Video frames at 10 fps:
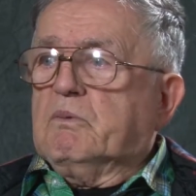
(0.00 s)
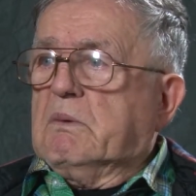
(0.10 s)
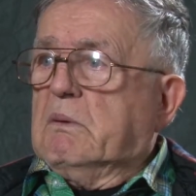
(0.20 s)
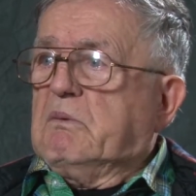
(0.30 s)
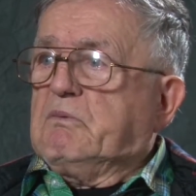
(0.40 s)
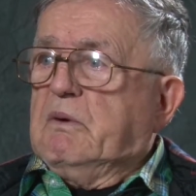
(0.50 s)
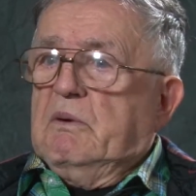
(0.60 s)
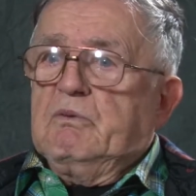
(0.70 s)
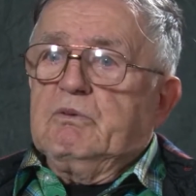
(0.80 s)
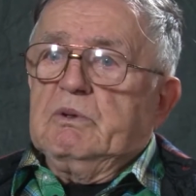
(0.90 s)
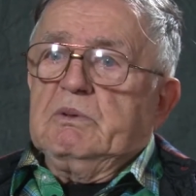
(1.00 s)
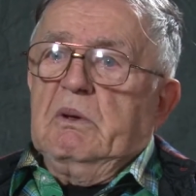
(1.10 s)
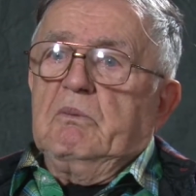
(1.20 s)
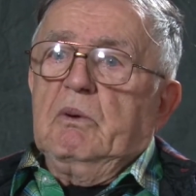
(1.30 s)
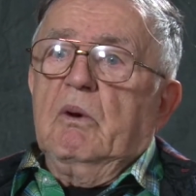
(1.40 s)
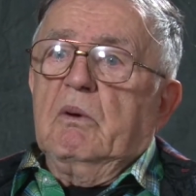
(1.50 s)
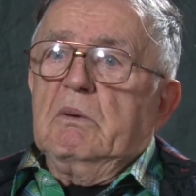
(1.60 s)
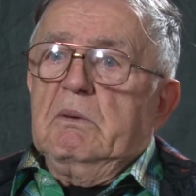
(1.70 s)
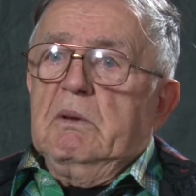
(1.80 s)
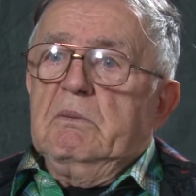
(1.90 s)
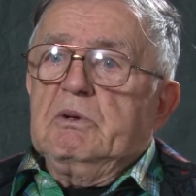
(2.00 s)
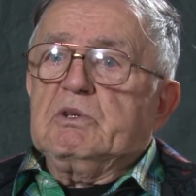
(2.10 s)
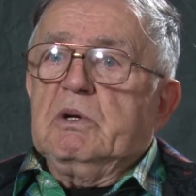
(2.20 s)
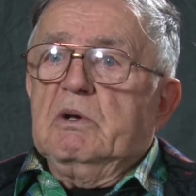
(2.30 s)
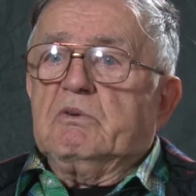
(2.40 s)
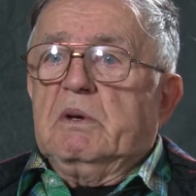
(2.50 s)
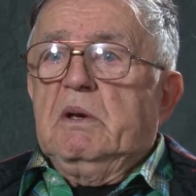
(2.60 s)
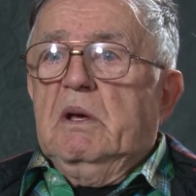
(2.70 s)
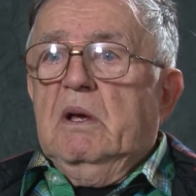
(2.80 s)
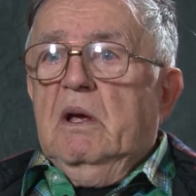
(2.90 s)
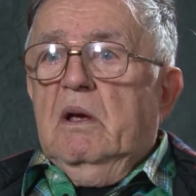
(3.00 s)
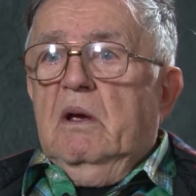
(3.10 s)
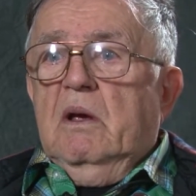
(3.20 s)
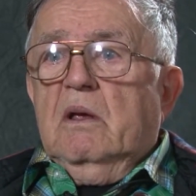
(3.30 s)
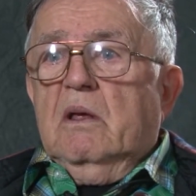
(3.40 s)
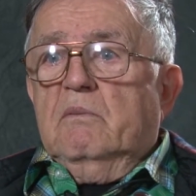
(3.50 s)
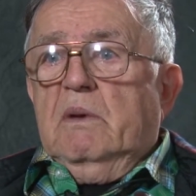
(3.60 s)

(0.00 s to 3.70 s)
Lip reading: well, very fortunate. We all live in this country. I